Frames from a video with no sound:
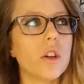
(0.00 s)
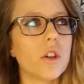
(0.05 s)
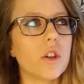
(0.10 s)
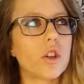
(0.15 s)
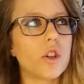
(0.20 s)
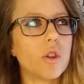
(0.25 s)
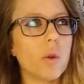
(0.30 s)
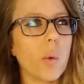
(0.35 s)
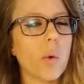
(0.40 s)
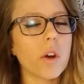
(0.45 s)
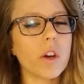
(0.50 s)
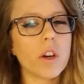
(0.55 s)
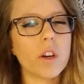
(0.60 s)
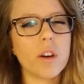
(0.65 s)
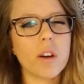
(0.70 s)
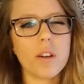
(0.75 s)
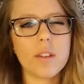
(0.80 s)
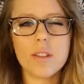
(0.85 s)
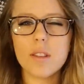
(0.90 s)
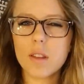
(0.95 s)

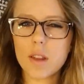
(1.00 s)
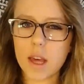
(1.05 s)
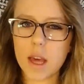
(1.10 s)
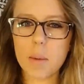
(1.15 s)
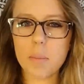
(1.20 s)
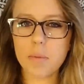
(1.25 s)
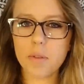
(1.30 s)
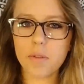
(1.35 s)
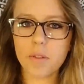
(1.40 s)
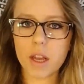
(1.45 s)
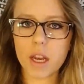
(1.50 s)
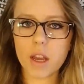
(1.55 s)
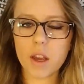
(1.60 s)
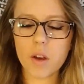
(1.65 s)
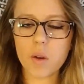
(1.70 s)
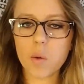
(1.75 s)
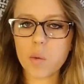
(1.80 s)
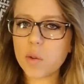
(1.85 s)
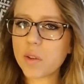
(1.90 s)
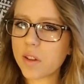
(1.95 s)
shorter tip
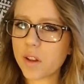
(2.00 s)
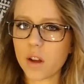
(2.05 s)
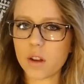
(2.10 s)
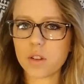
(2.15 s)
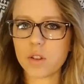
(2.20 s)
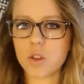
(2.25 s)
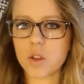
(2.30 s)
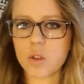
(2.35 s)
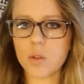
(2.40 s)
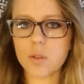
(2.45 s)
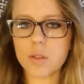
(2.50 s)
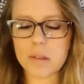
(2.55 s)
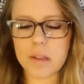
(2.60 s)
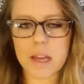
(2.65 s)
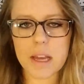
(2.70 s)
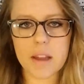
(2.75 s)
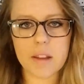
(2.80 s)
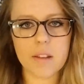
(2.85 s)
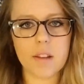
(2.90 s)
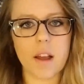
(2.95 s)
videos on
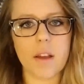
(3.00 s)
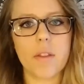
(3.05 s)
Tuesdays,